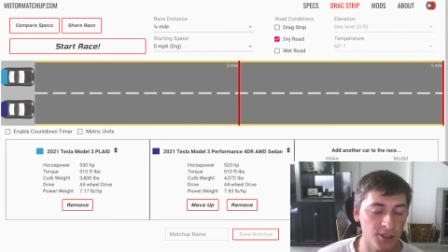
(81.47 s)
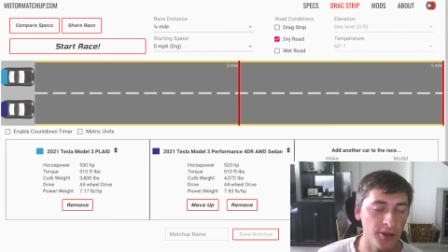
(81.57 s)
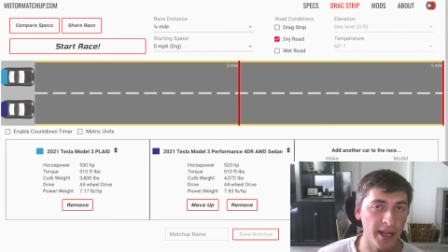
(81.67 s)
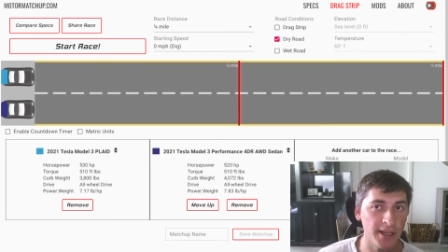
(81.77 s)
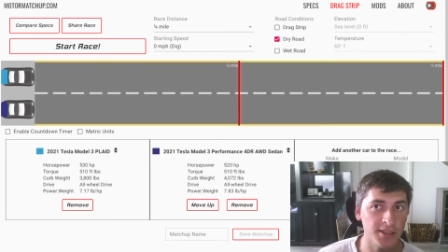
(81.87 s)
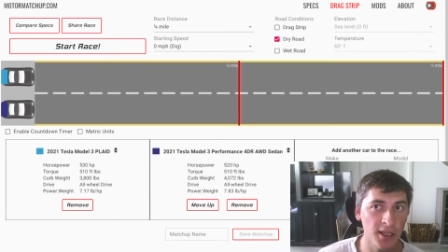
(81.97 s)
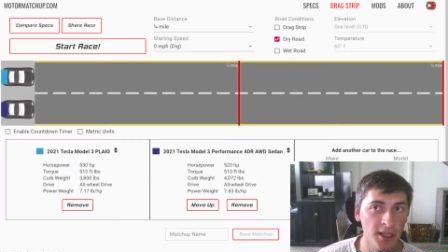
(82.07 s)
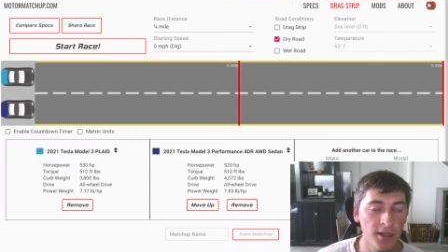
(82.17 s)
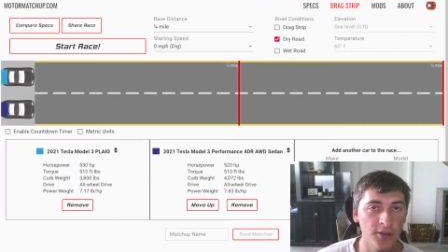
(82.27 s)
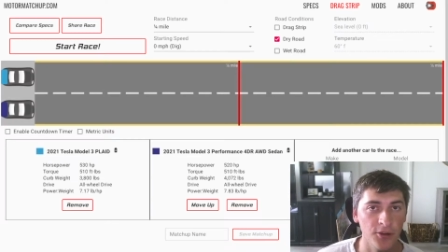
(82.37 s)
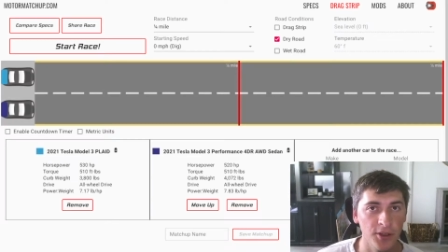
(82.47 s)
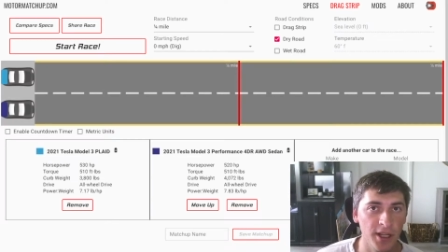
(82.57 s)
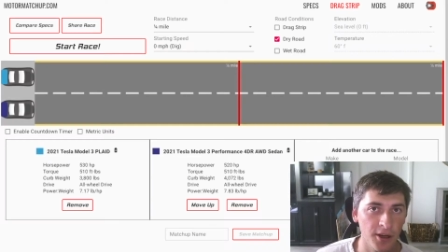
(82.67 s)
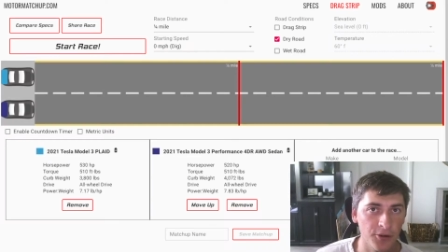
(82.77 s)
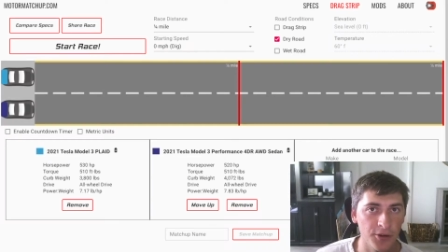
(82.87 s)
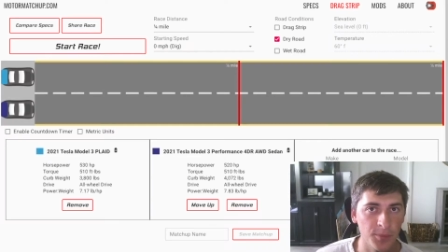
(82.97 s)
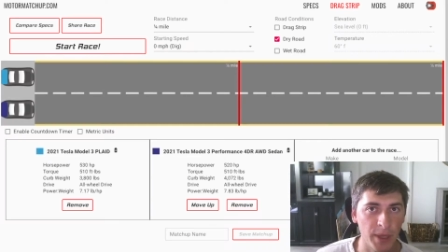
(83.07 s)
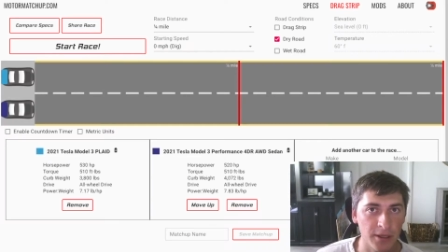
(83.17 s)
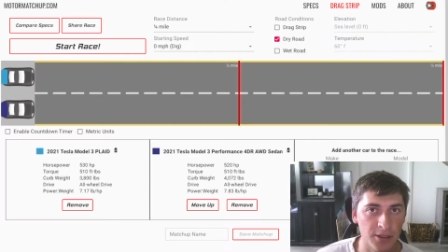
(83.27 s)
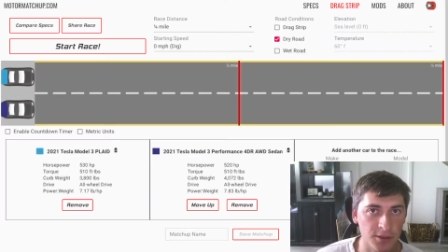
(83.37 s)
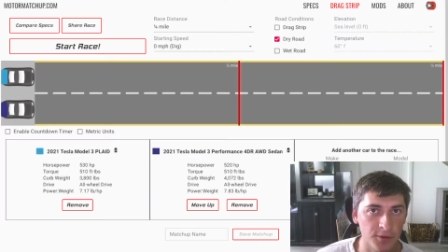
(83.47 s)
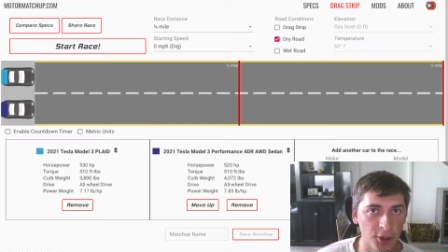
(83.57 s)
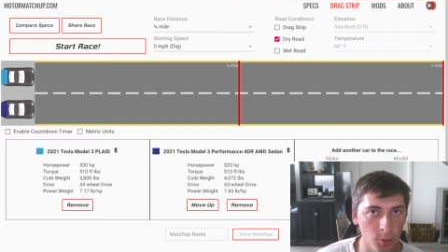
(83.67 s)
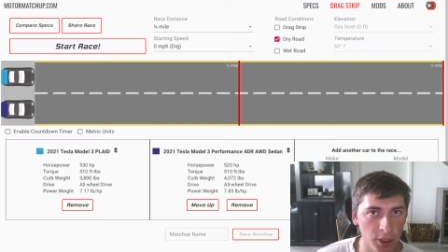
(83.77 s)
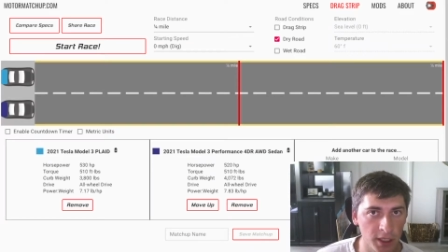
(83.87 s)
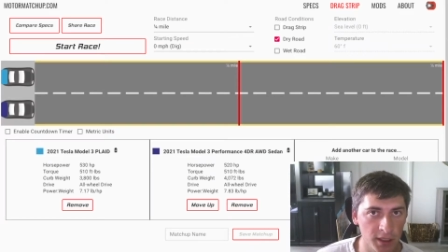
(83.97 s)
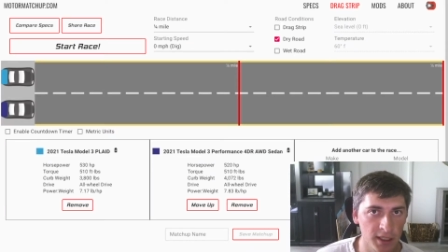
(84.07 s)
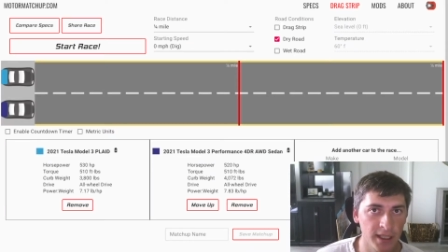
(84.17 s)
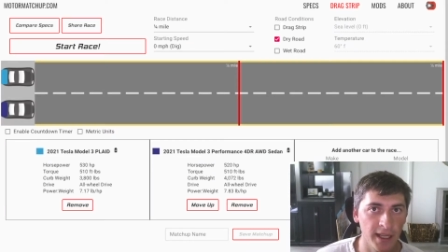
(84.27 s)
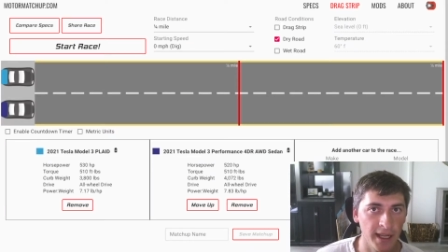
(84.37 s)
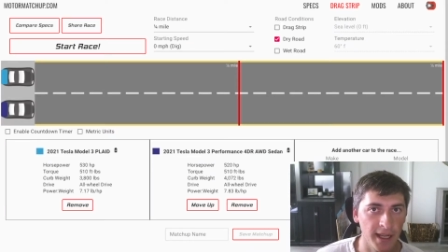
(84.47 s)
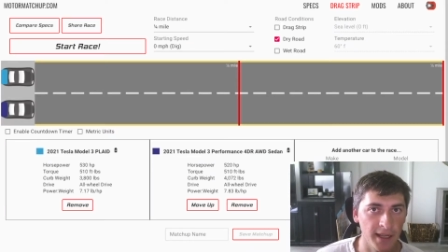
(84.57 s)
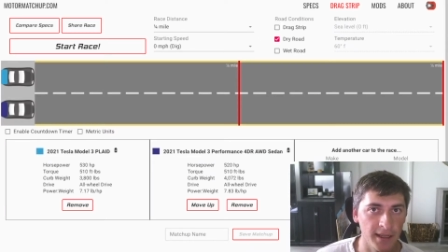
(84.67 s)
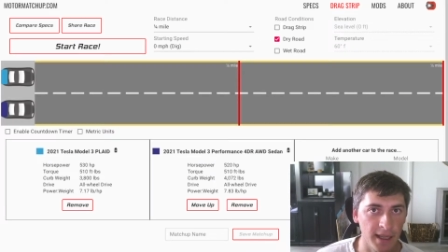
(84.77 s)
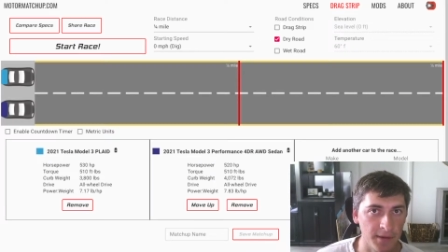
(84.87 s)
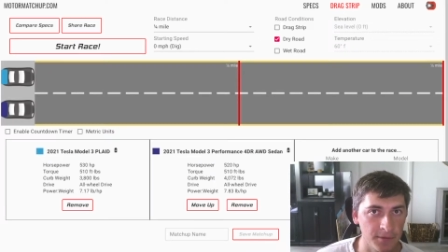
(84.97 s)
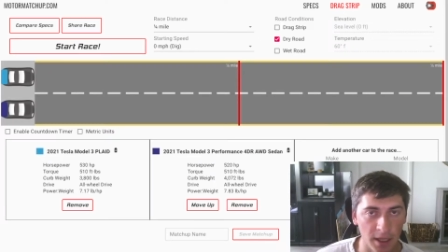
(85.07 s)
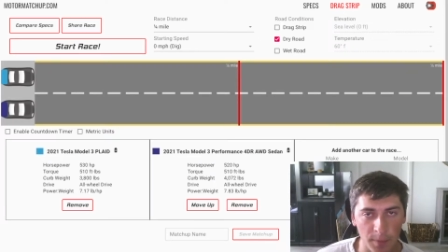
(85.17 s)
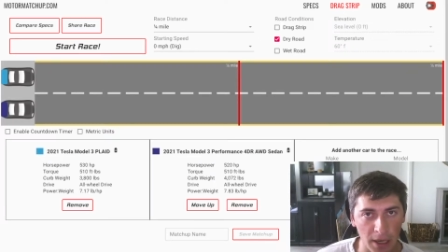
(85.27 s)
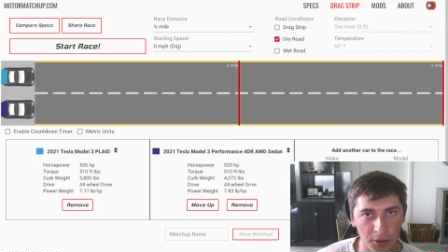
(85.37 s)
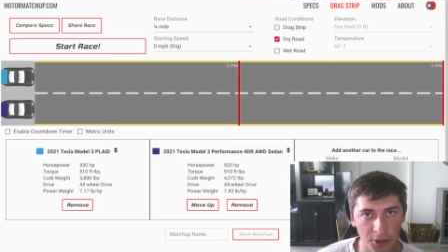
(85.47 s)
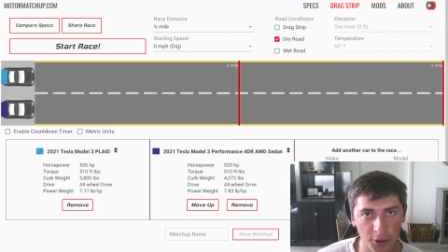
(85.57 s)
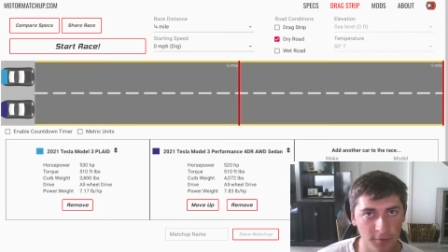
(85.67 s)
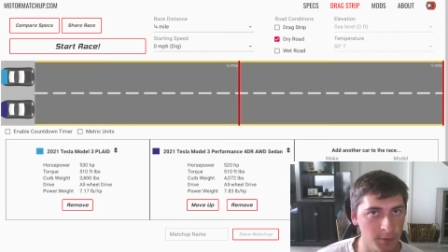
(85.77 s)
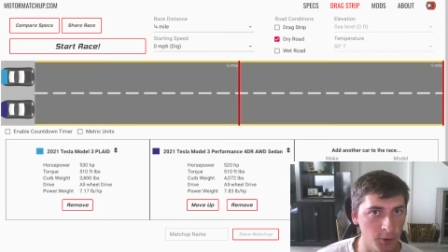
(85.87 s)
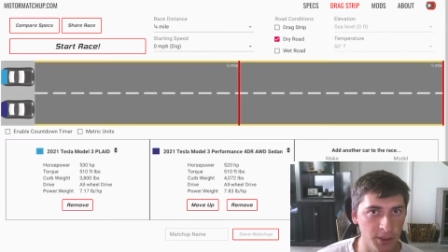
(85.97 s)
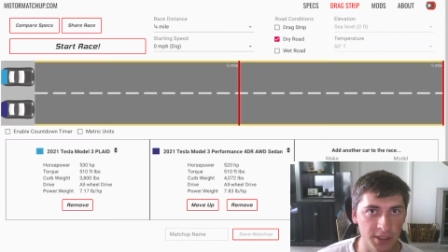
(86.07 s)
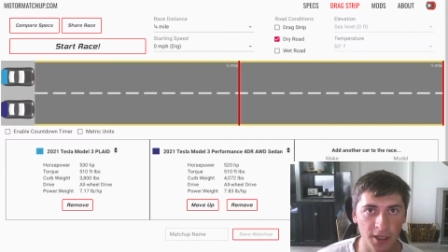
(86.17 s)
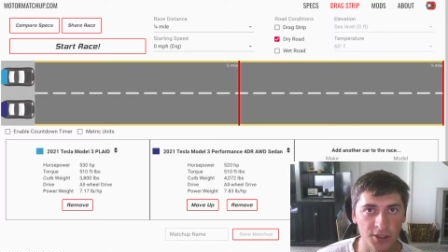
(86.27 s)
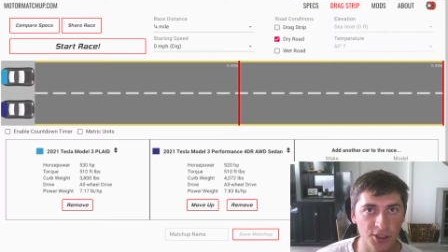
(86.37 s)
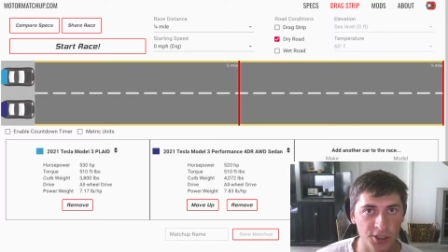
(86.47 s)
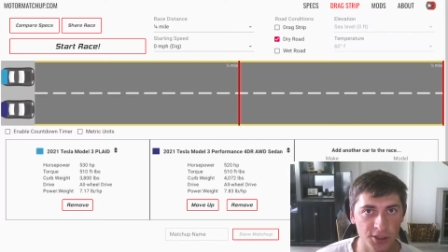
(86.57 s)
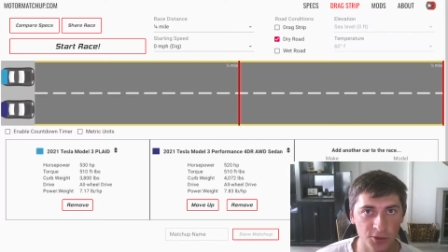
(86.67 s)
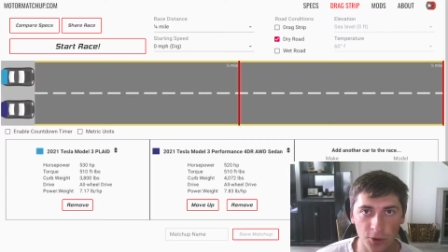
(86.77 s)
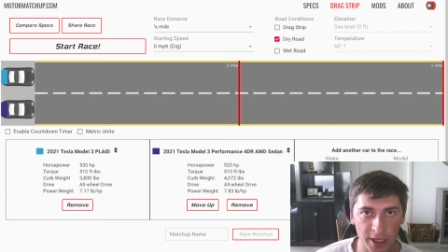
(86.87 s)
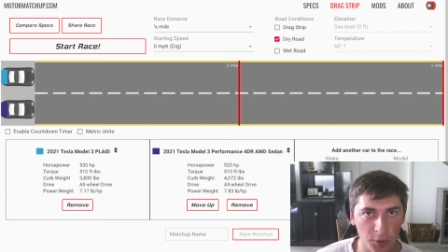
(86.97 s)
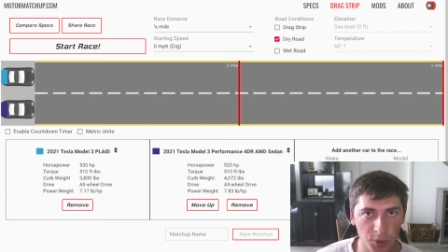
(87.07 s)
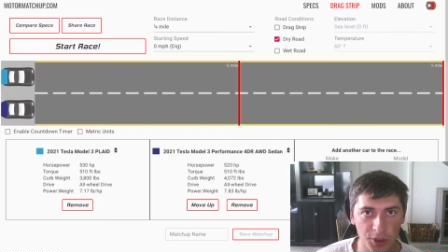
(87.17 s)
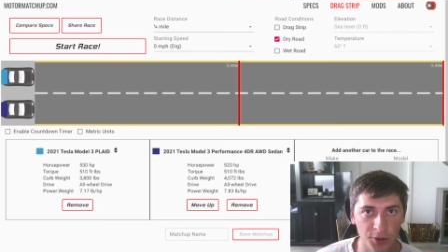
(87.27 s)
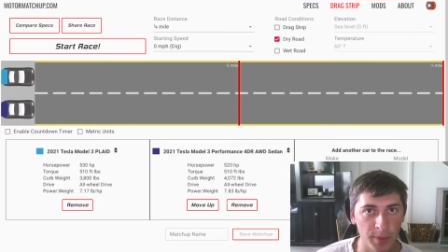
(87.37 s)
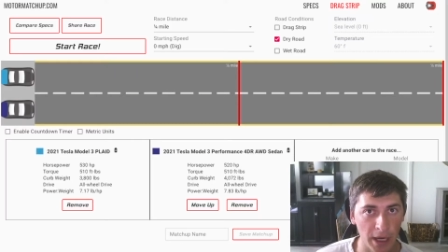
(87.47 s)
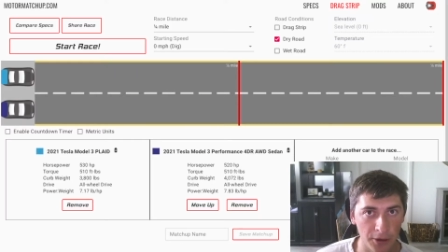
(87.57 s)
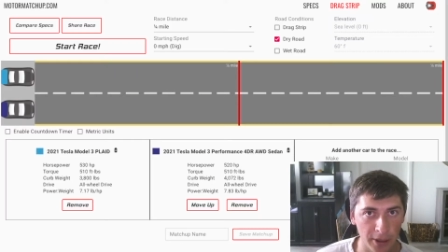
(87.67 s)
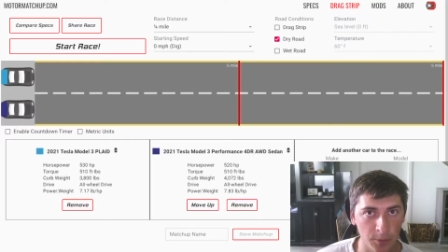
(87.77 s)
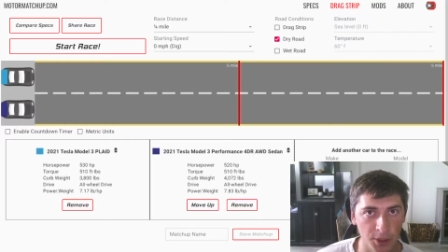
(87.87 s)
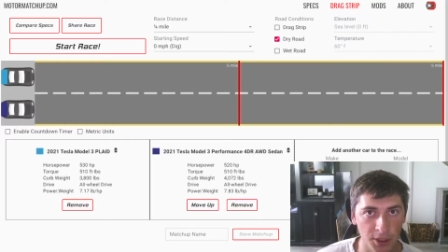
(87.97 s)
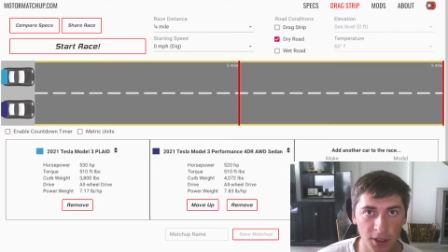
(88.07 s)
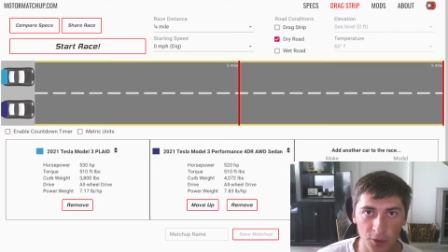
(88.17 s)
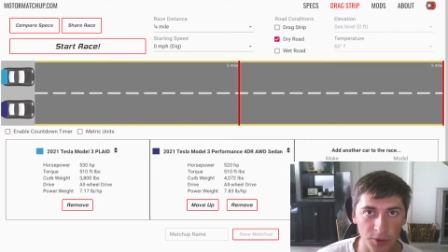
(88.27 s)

So it has three thousand eight hundred pounds of curb weight and a flat power curve, but we did not adjust torque output or power output.